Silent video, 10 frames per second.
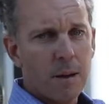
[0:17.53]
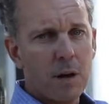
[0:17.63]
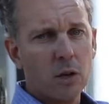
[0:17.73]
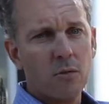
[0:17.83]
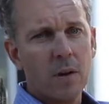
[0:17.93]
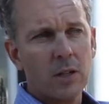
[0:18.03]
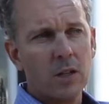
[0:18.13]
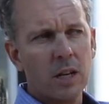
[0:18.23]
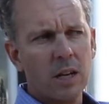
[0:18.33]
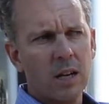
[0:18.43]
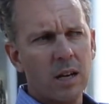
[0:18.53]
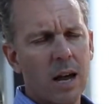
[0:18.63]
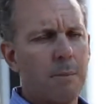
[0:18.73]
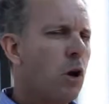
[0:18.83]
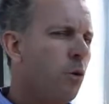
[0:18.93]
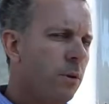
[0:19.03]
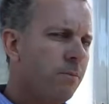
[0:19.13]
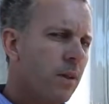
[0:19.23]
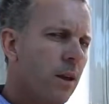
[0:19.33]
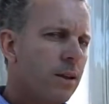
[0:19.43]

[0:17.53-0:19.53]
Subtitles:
manufactured in Melbourne.